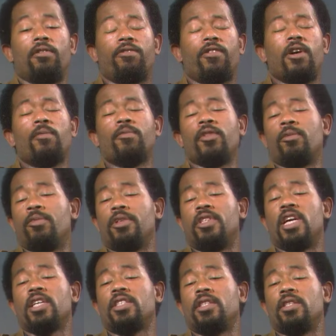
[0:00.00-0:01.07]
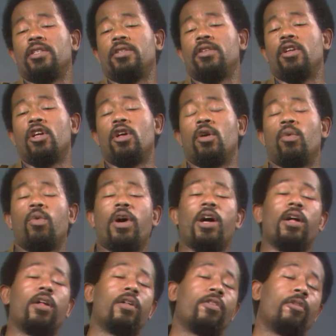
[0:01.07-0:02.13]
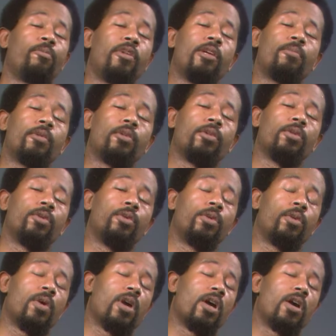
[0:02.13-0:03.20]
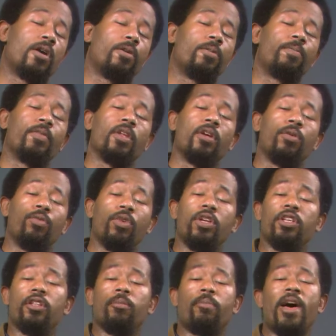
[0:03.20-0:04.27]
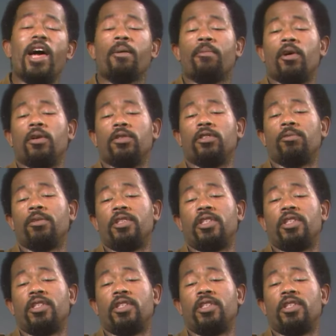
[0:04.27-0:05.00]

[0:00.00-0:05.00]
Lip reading: from the production, while the people who are really the backbone of